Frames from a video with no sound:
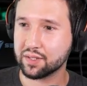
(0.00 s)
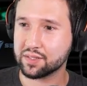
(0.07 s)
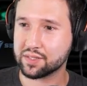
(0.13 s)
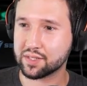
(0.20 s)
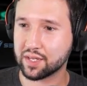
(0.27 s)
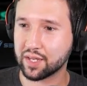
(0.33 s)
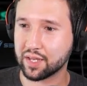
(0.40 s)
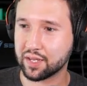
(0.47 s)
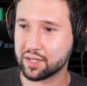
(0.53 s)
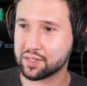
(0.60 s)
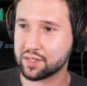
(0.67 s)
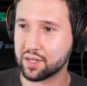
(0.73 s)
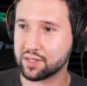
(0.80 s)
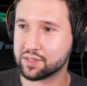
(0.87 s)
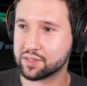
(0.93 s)

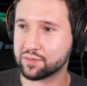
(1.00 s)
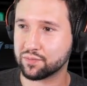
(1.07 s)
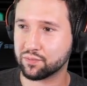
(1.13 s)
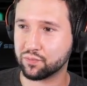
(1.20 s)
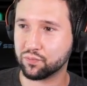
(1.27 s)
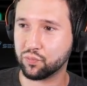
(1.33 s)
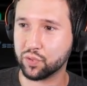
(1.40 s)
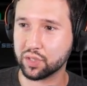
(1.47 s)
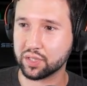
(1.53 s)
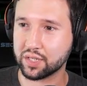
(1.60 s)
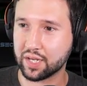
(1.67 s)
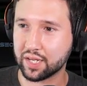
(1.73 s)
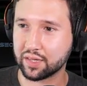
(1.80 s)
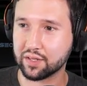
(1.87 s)
It's really neat.